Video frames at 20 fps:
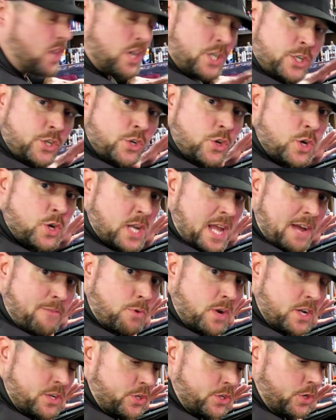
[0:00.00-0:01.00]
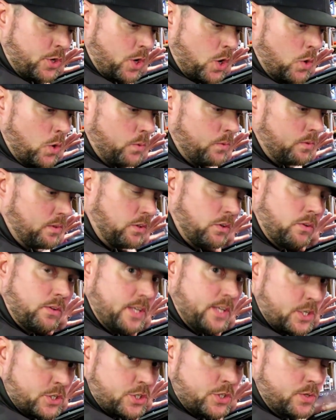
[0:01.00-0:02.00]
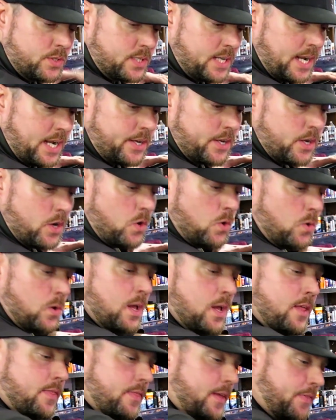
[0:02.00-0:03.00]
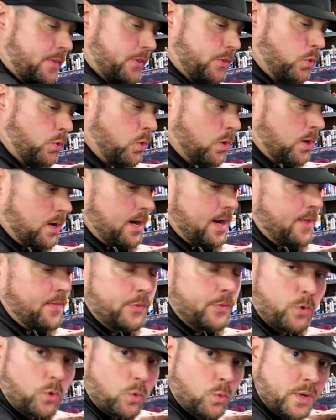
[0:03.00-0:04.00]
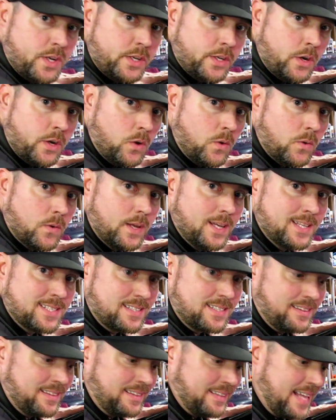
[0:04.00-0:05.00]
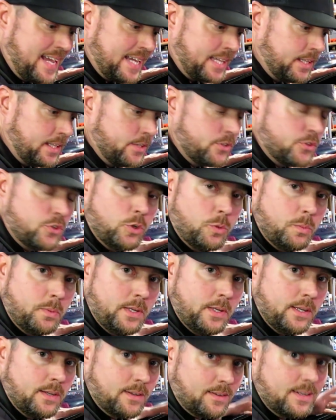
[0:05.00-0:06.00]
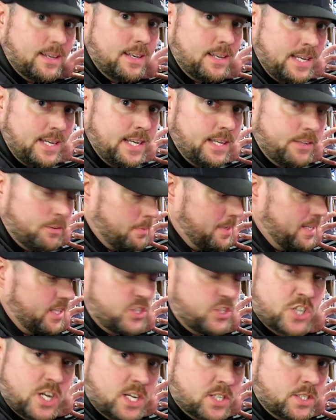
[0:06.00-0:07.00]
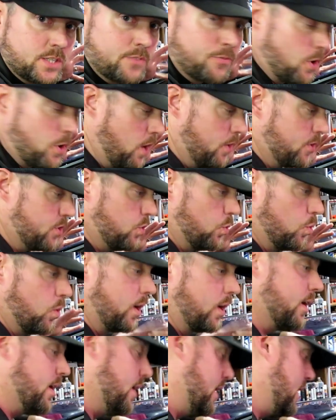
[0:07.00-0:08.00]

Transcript: you can have run into your own little issues, and I know that the door and the door window is likely to be needing to be adjusted for all this to work.